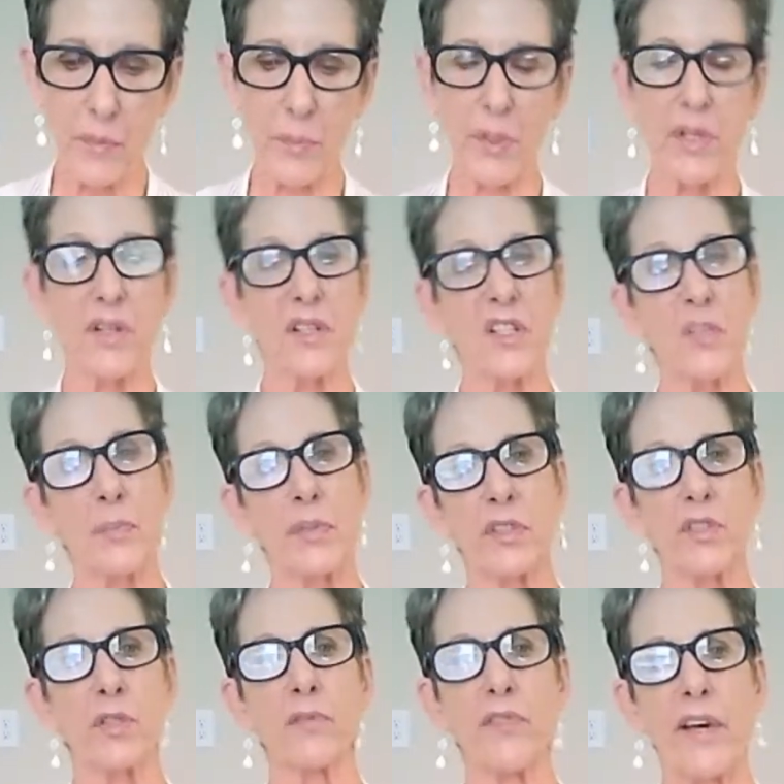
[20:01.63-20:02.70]
putting the
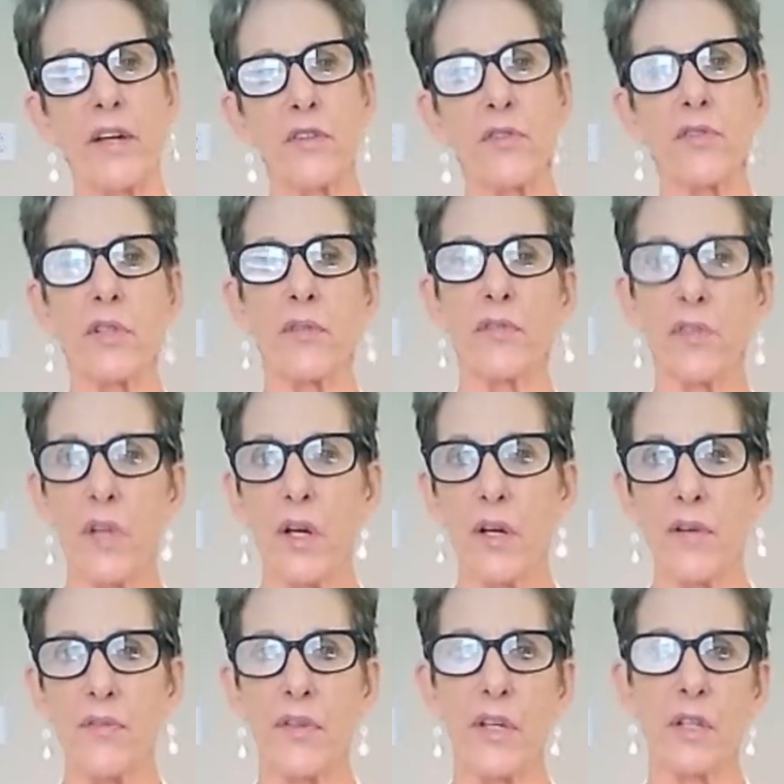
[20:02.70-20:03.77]
spiritual values of
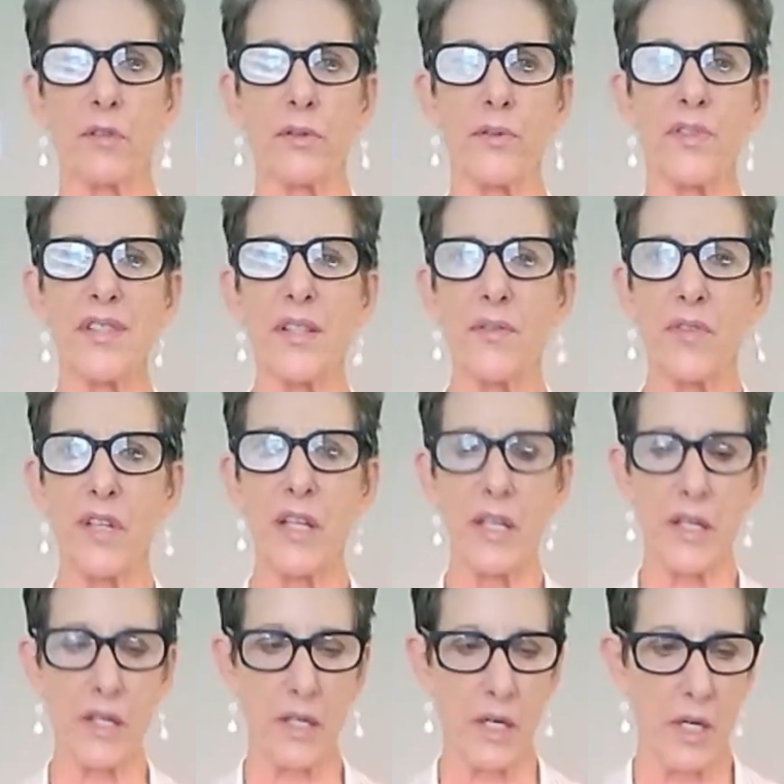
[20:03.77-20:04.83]
love,
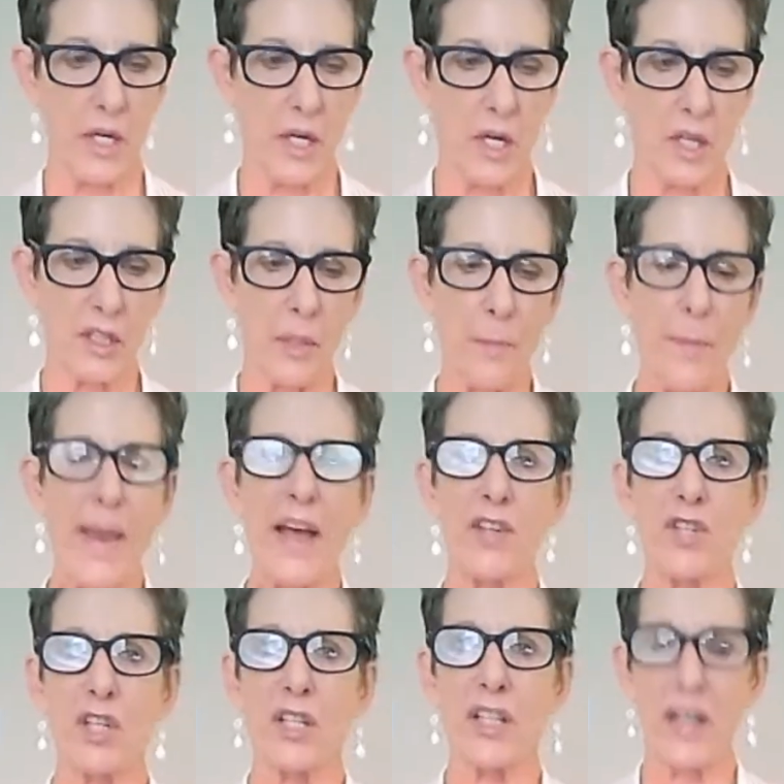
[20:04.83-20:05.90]
inclusivity,
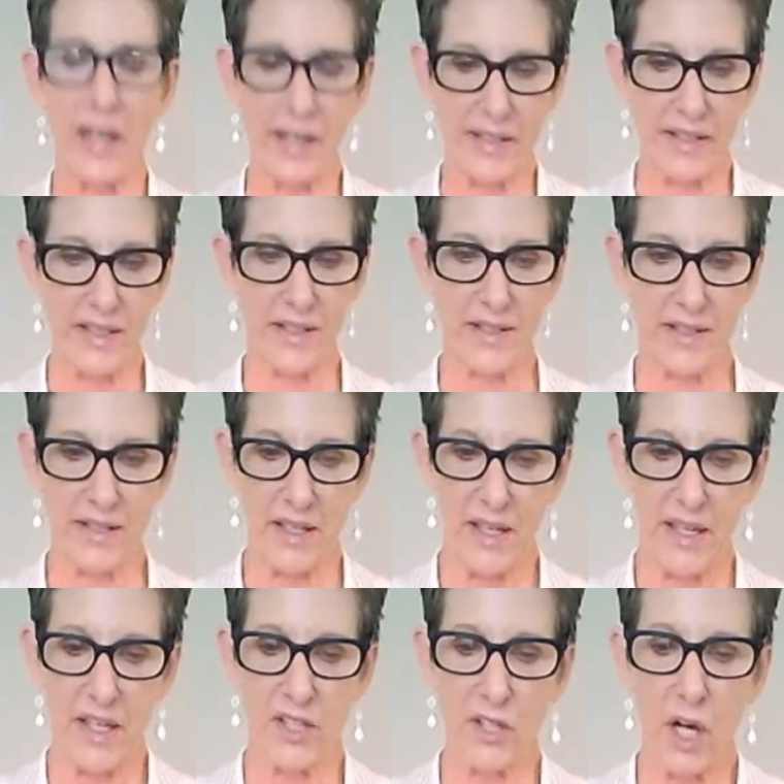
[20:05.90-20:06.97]
compassion, kindness,
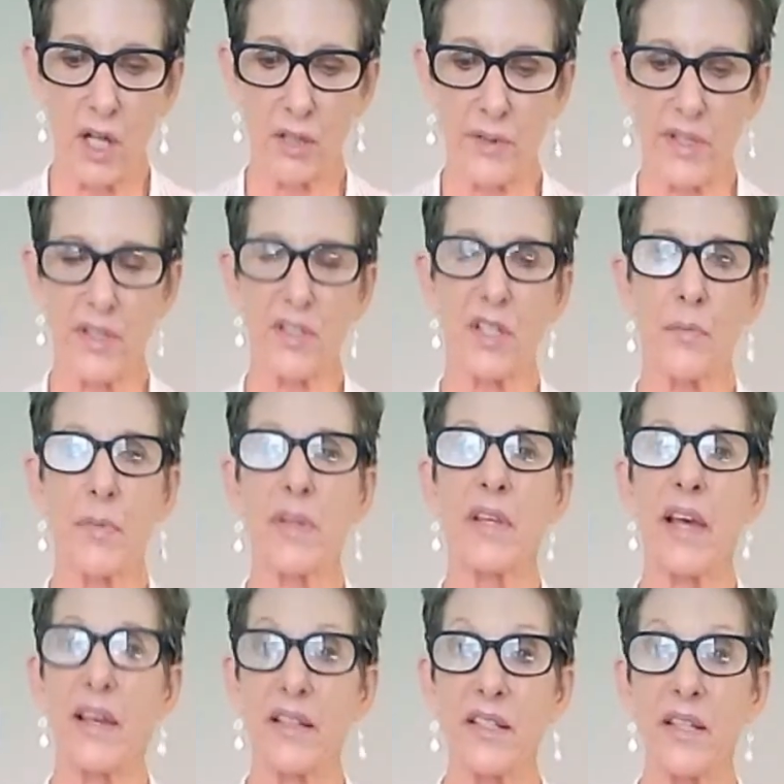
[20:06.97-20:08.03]
and tolerance to be
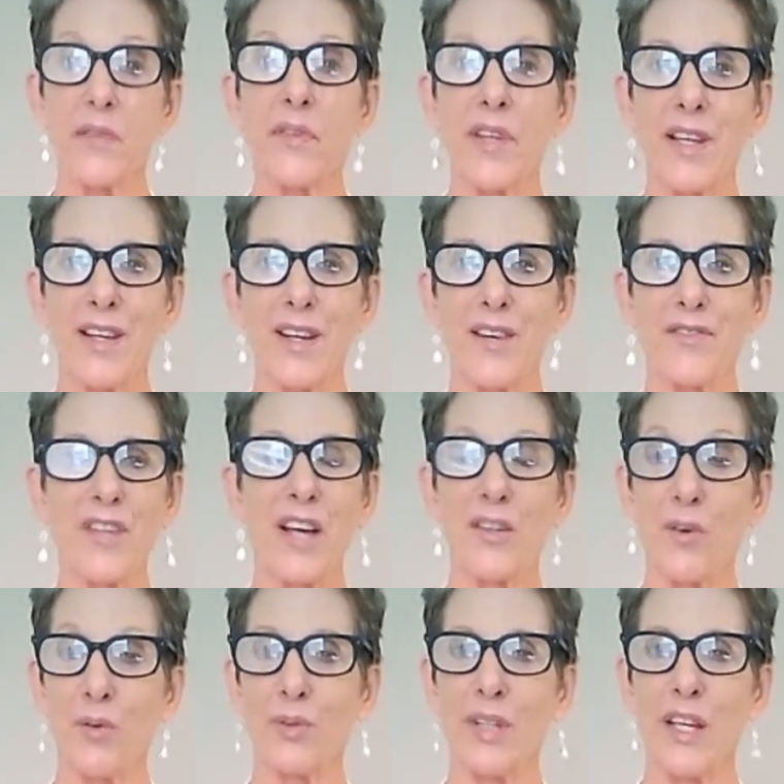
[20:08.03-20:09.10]
the activity of not
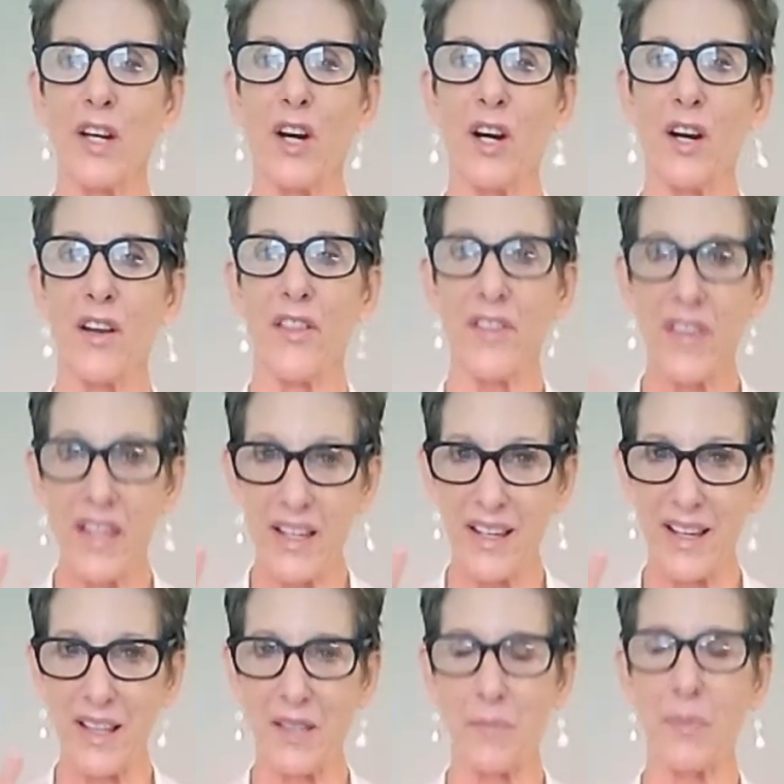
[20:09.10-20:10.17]
only our
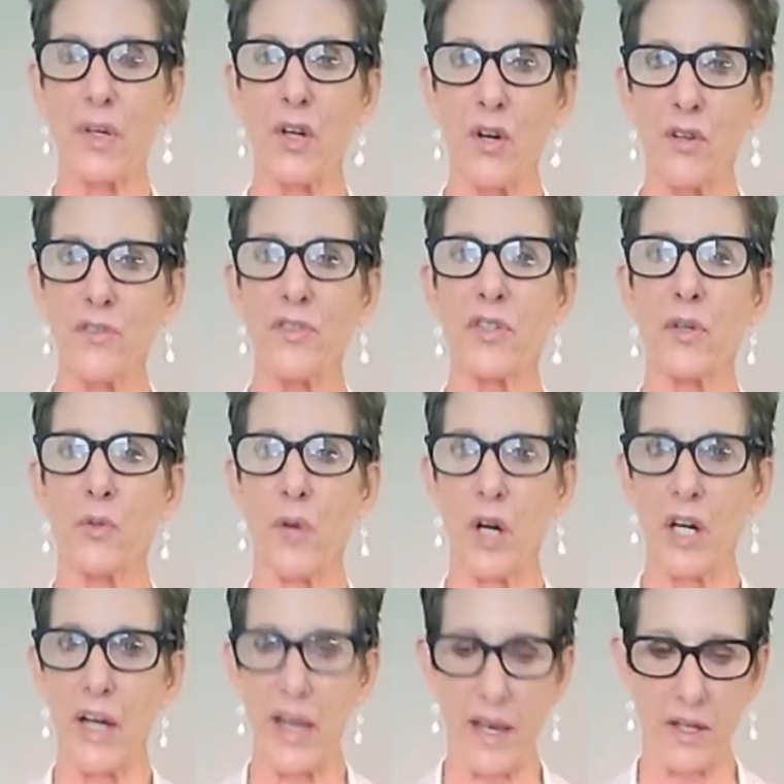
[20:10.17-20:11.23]
thinking, but also
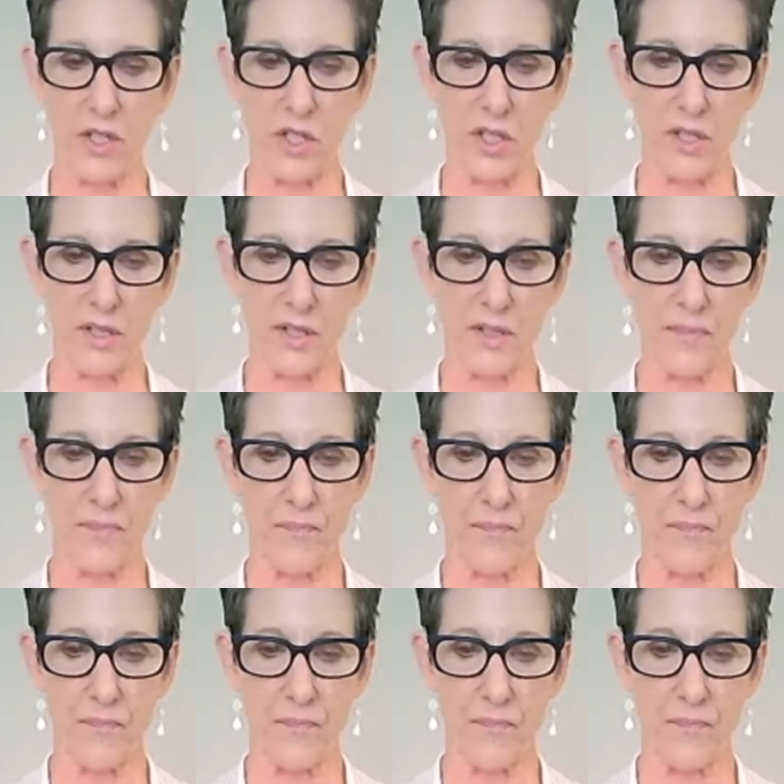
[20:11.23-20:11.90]
our actions.